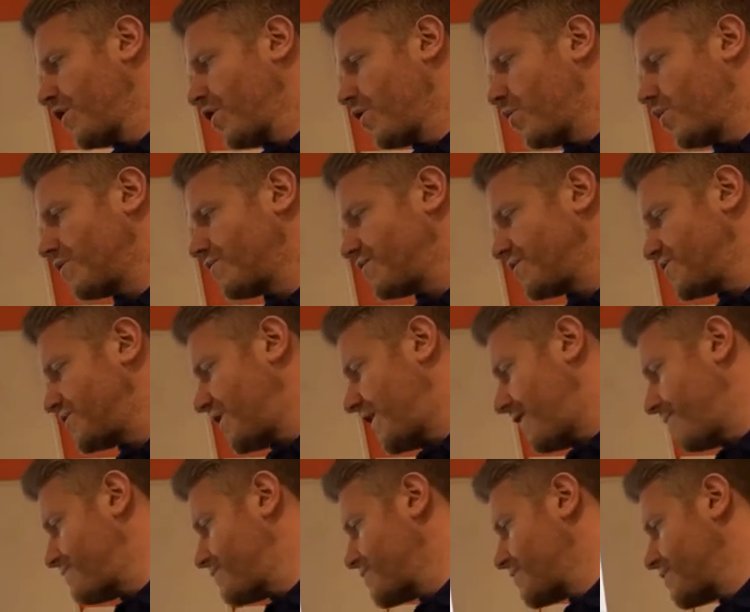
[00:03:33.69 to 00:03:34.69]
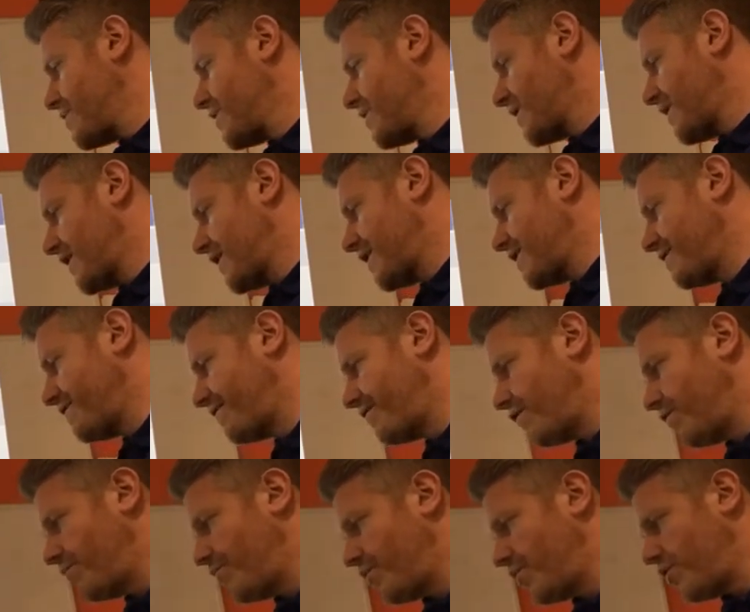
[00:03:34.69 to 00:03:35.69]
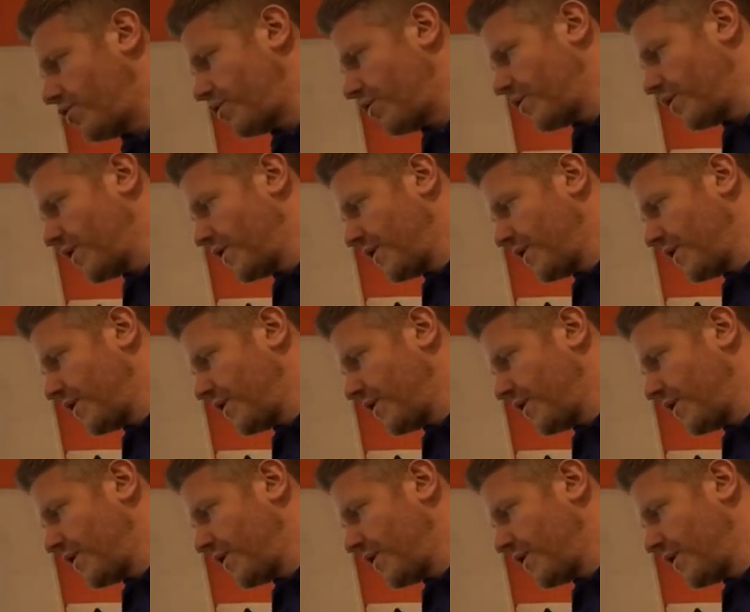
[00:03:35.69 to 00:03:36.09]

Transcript: Quadriceps, kicking a football.